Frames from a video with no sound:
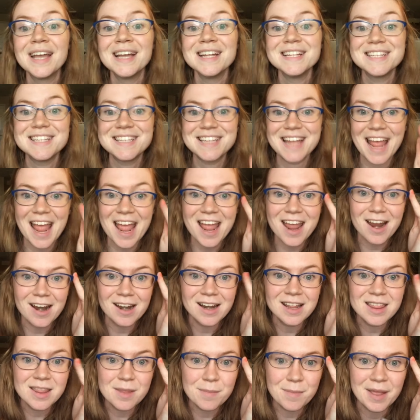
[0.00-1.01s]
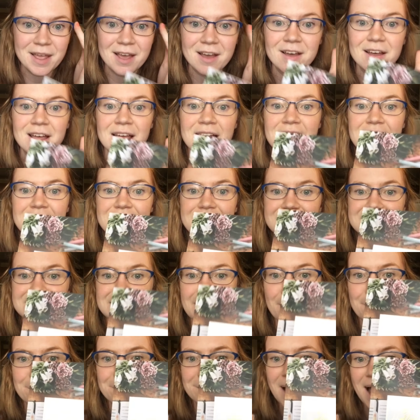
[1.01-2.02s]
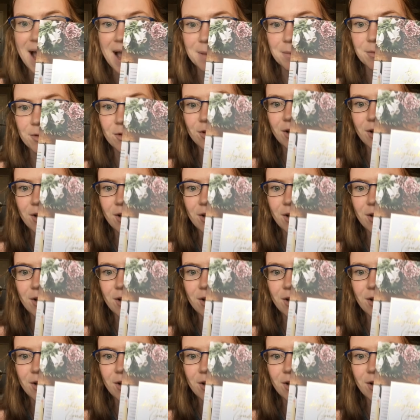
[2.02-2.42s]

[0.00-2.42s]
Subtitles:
Today I got in the mail this Bible